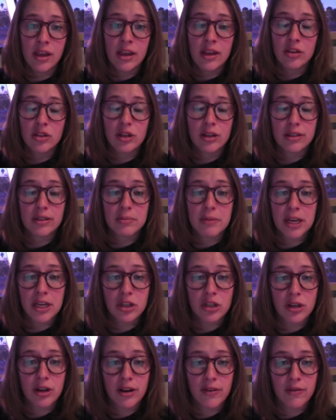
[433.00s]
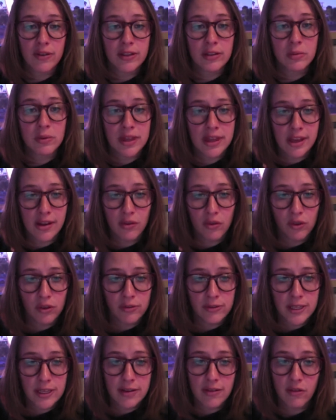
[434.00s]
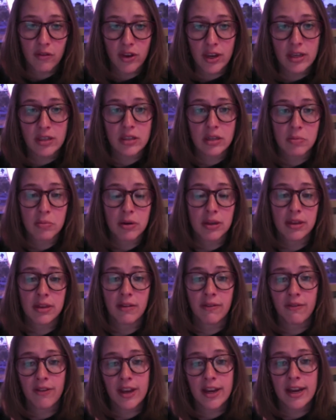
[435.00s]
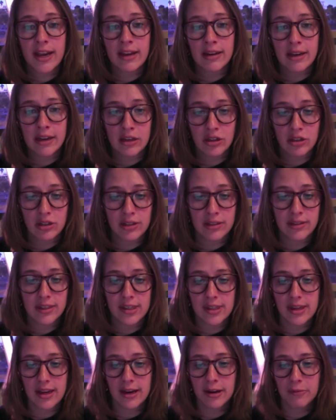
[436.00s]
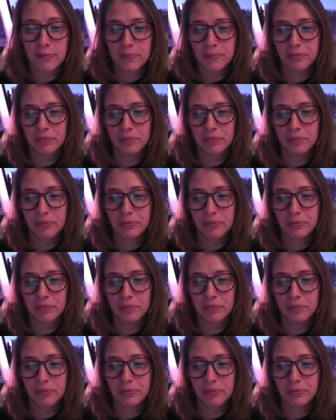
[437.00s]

Just make sure if it's within 15 feet to put the feet and inches in there.